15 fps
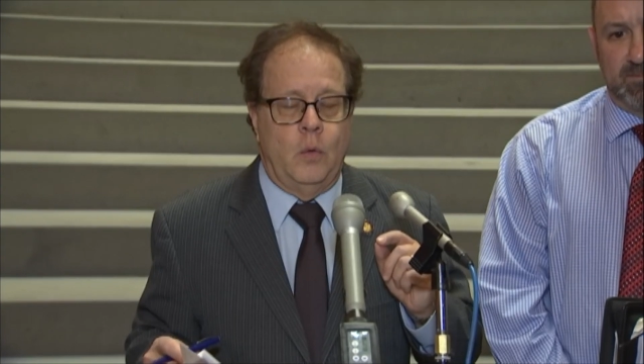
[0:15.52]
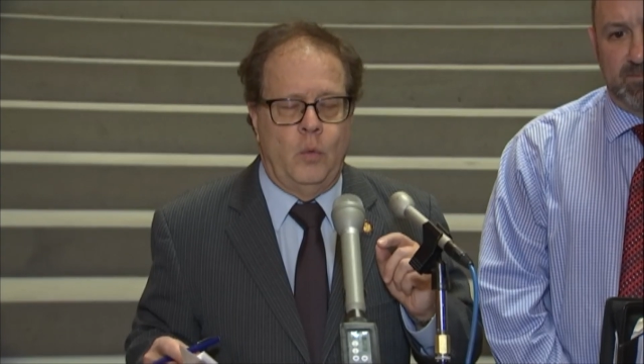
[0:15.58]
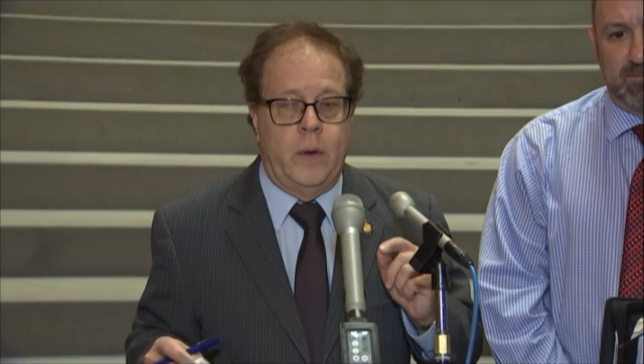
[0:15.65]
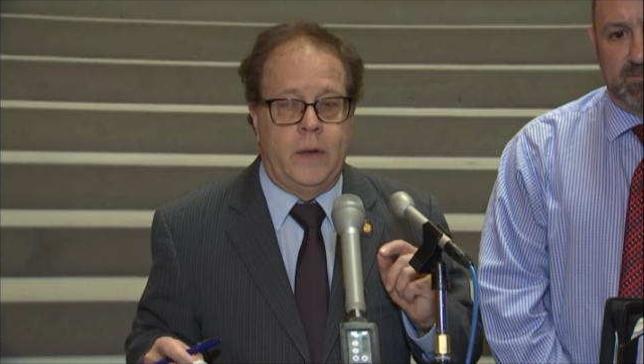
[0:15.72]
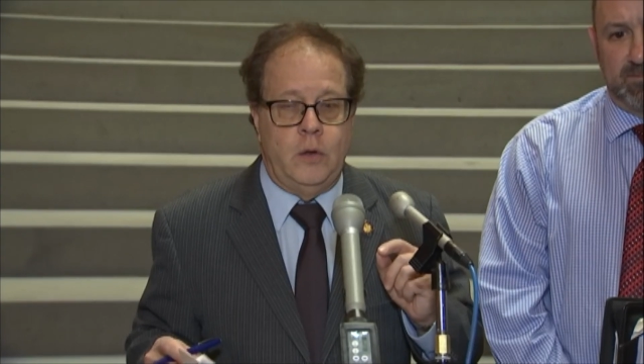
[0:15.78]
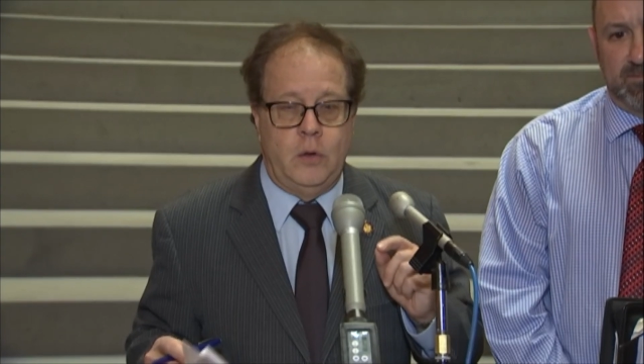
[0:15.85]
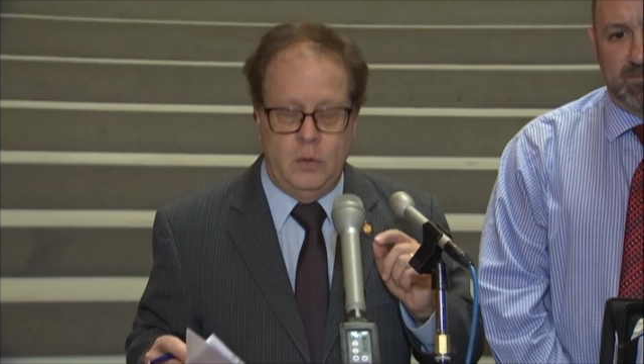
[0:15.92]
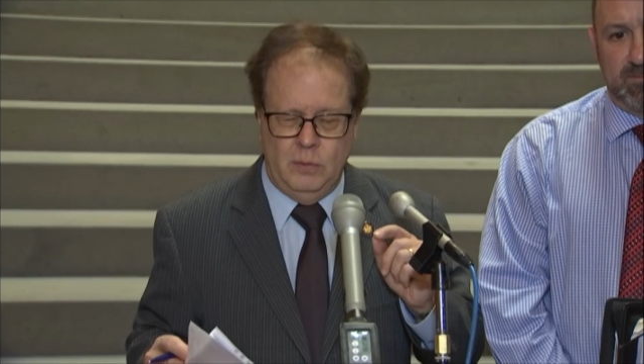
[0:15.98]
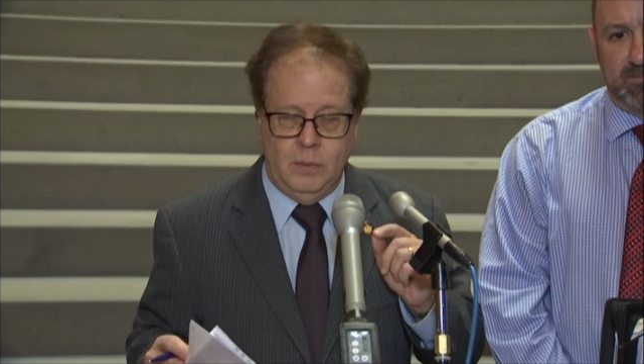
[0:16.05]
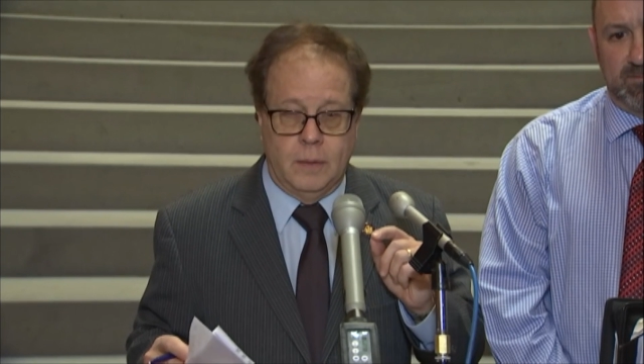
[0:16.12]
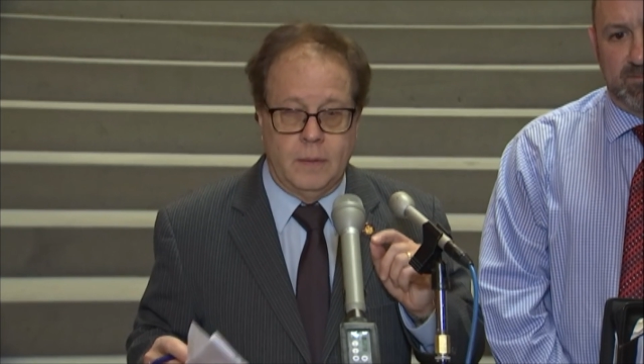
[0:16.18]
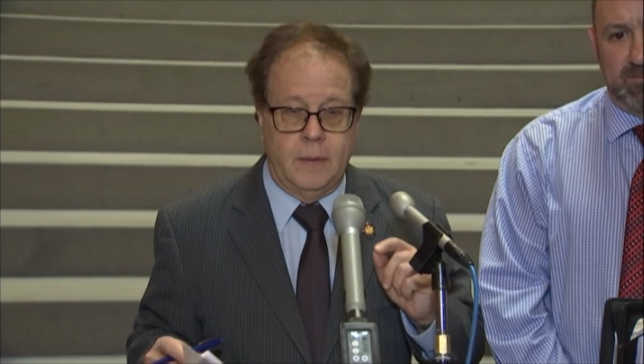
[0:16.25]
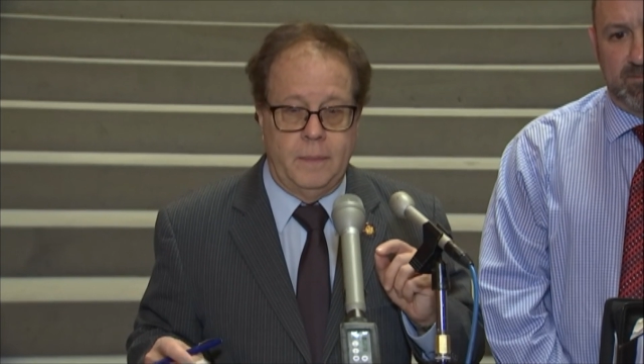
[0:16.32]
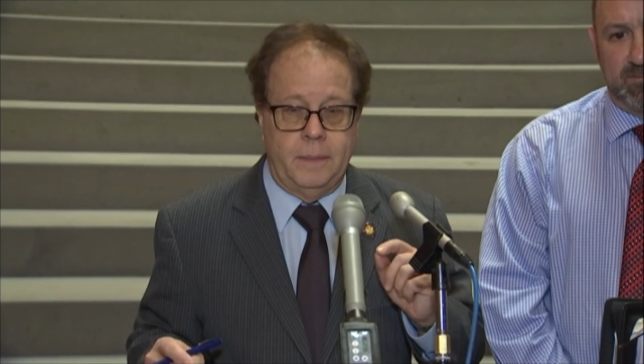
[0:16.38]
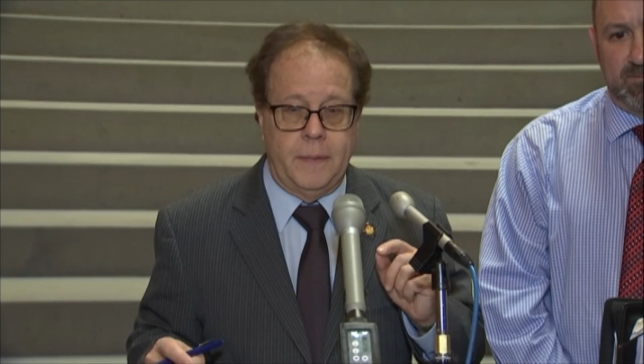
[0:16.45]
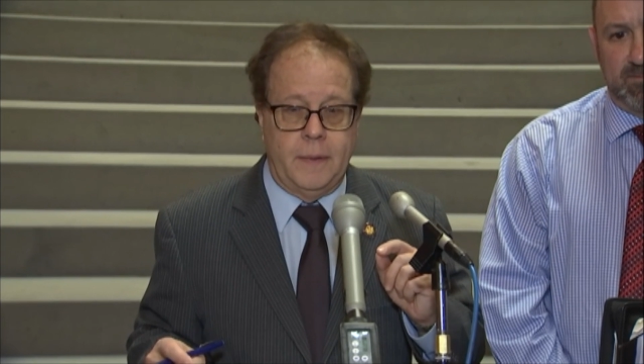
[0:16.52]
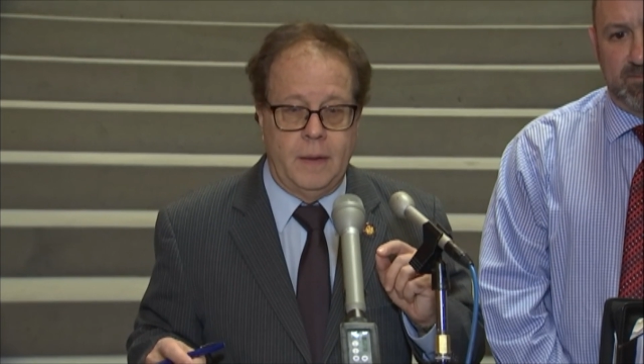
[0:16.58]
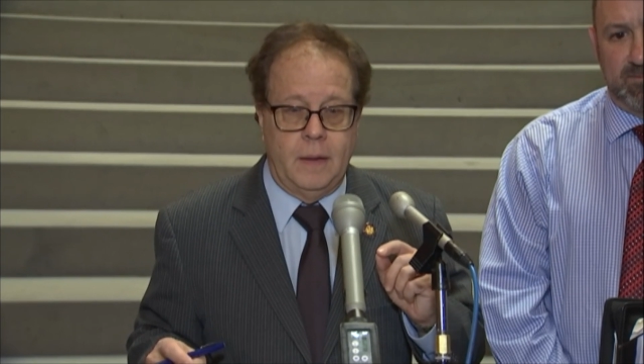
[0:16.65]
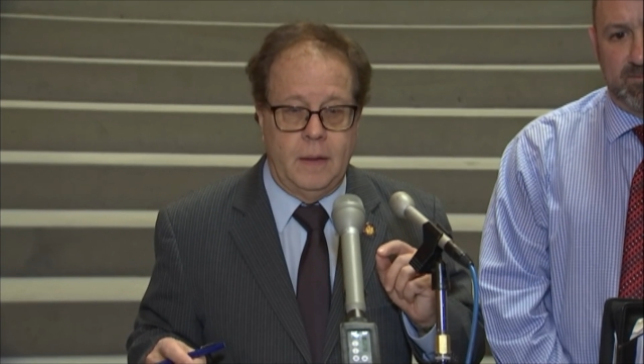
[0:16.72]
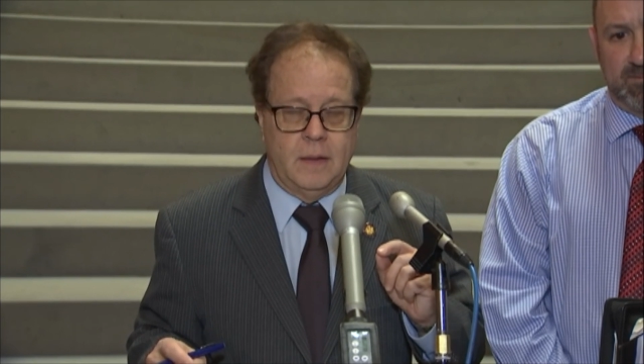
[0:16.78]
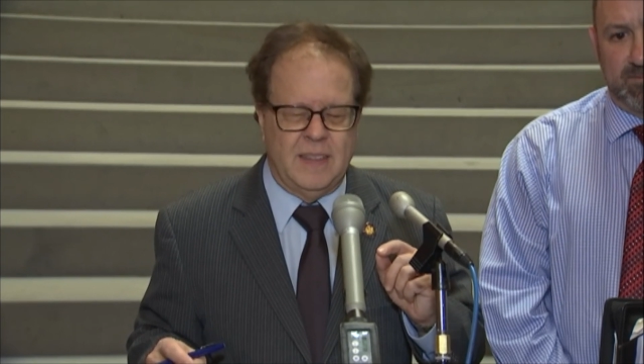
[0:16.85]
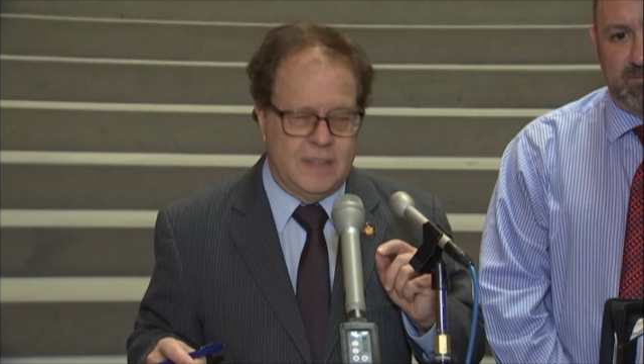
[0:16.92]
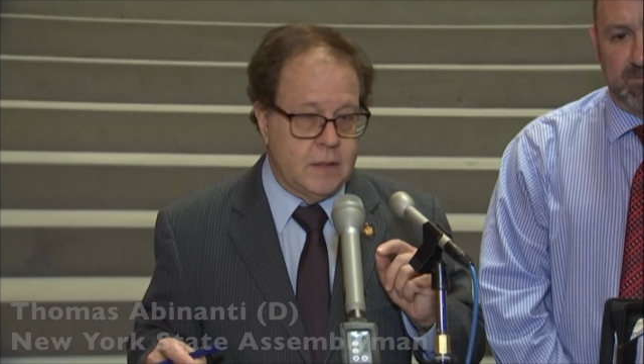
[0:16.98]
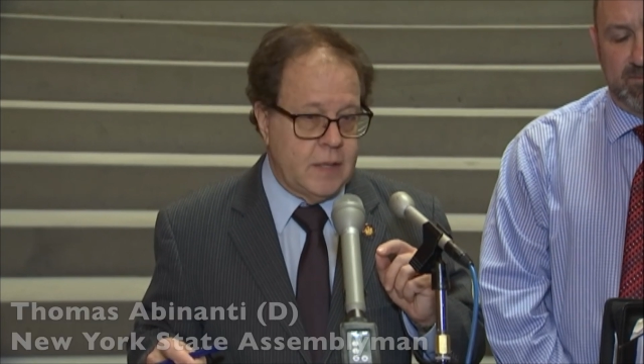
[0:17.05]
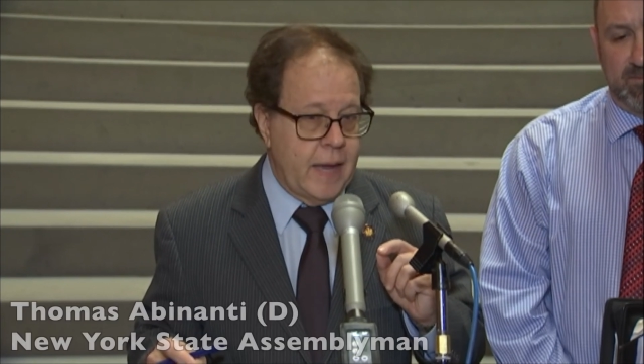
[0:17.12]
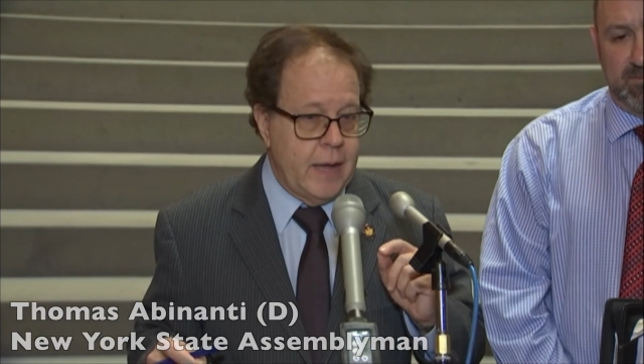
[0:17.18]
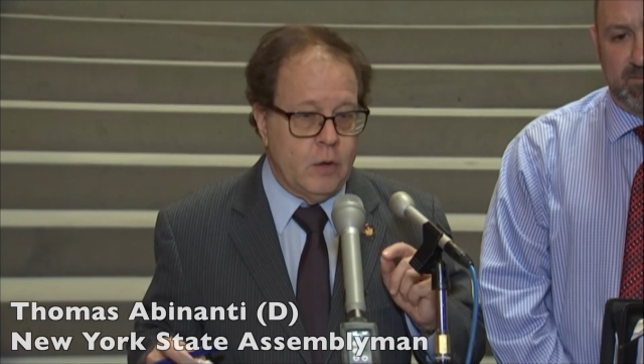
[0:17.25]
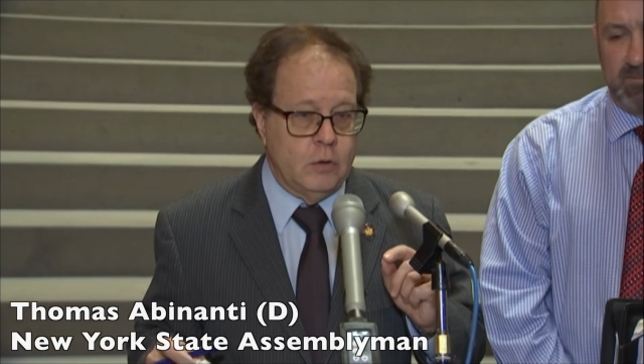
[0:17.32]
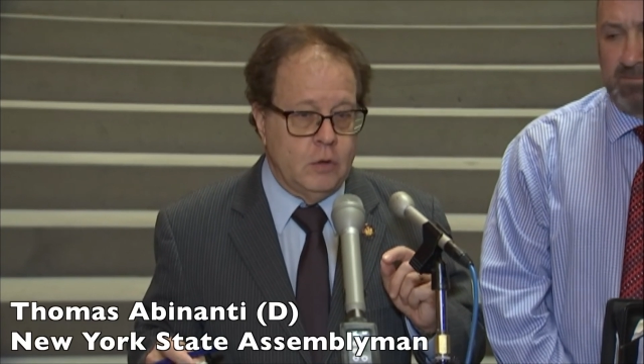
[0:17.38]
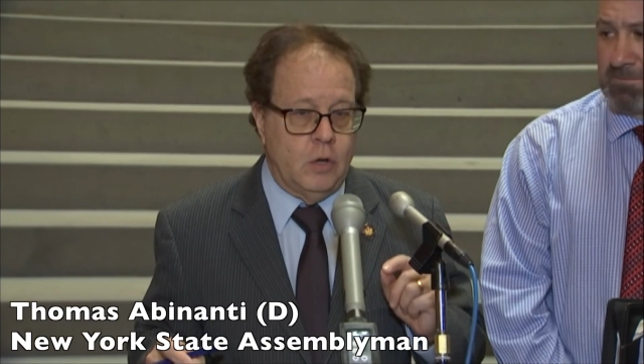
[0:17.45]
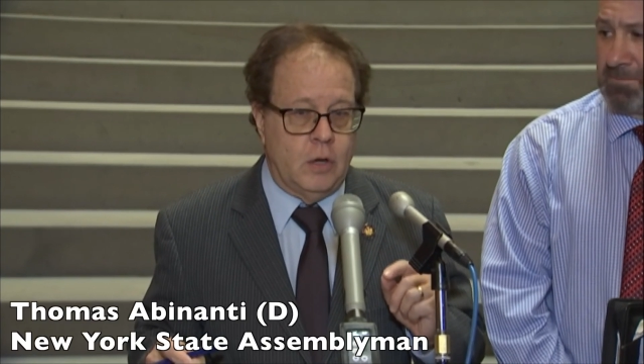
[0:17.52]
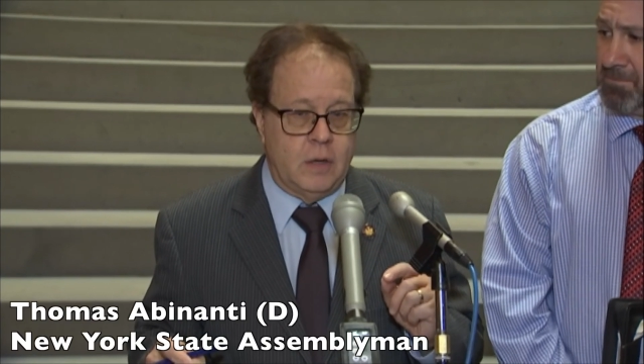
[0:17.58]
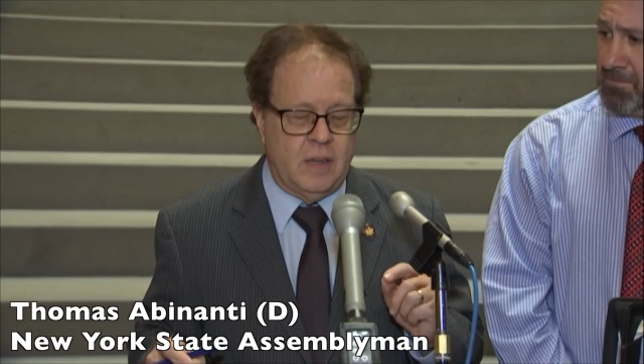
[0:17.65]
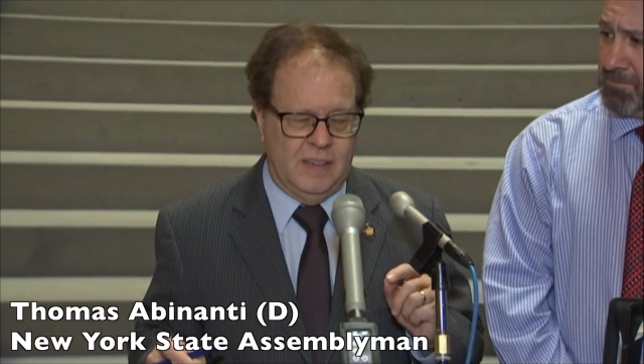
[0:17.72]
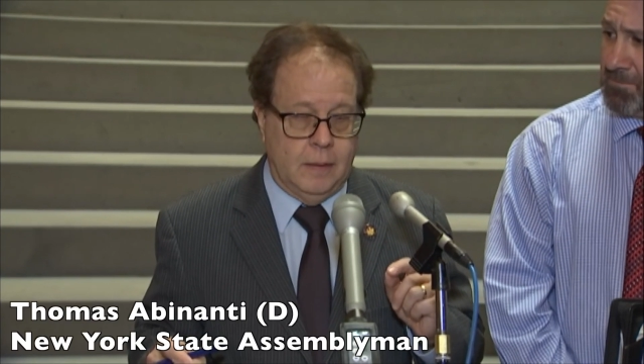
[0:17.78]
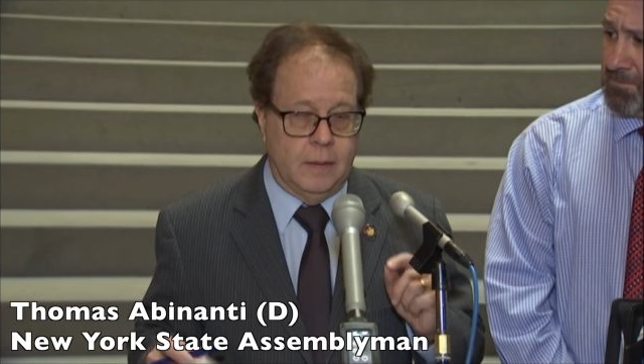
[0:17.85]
when you take a look